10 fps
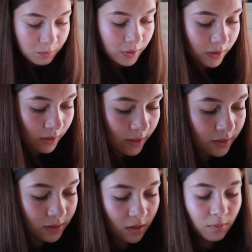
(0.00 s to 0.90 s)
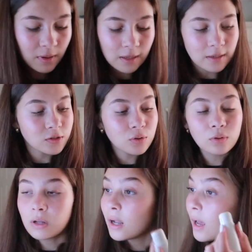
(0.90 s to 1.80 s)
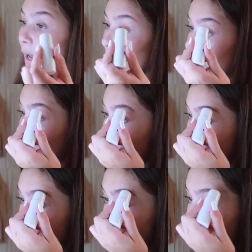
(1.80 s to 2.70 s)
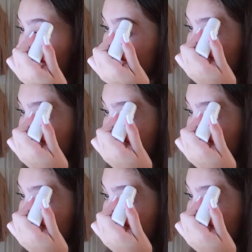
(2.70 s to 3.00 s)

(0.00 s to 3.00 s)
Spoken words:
to put this on my little eyebrows.